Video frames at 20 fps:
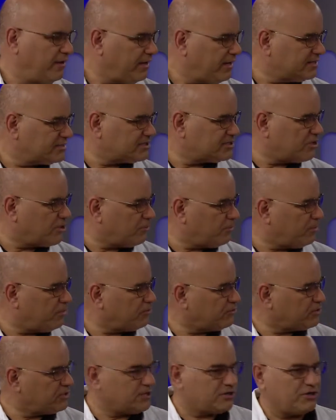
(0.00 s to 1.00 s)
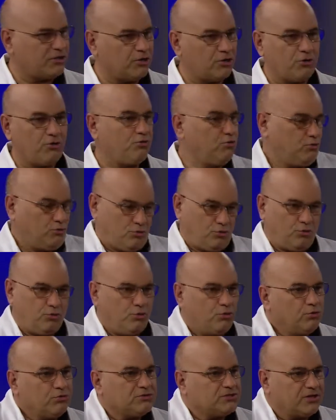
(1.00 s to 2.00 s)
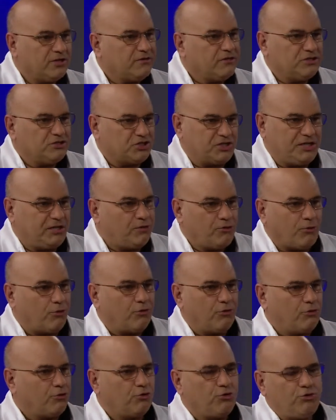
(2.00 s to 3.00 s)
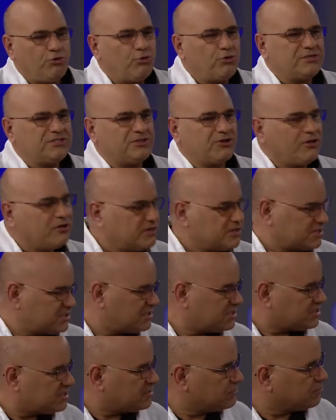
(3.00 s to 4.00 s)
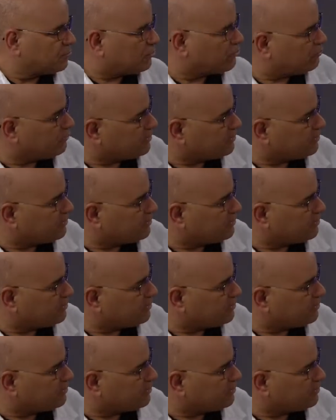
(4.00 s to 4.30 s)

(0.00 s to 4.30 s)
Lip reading: is the ability to know who's on the channel, who is on the system with